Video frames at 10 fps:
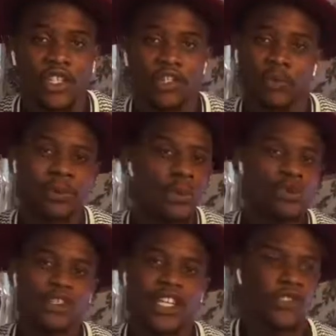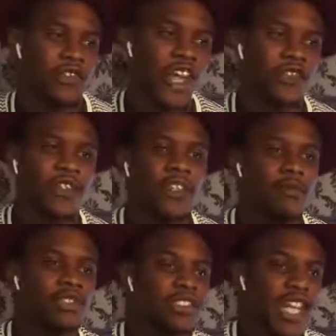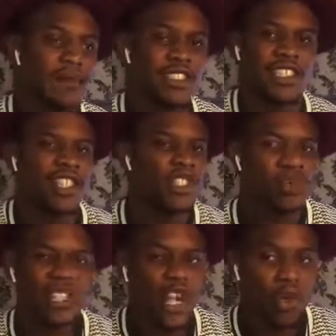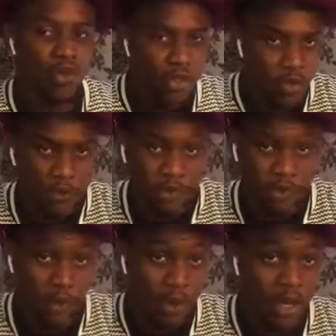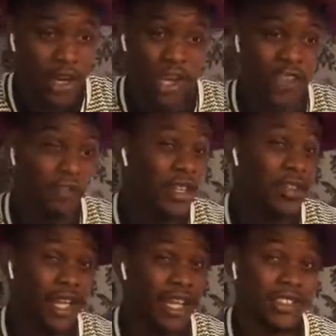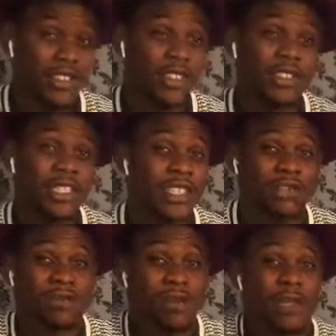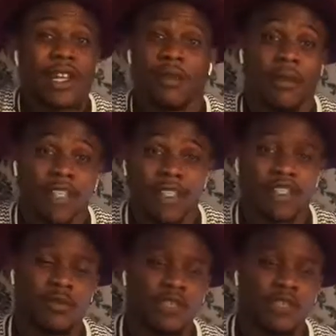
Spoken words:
So people who do 9 to 5, most times they're just when they are going home from work and they are very tired, so you just tend to reply their messages.